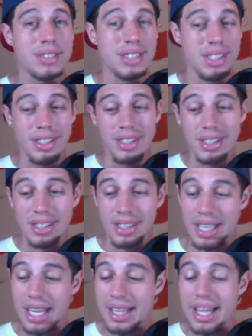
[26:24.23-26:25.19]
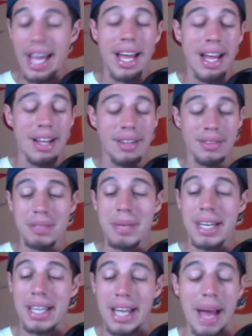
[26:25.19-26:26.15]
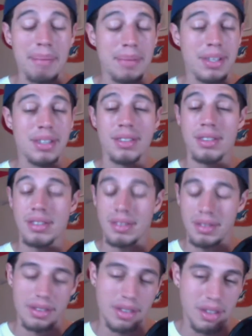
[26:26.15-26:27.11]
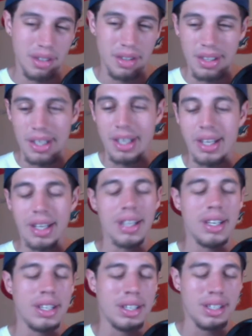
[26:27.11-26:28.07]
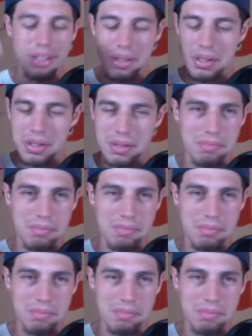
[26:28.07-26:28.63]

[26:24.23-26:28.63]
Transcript: to to get that to make it happen, he is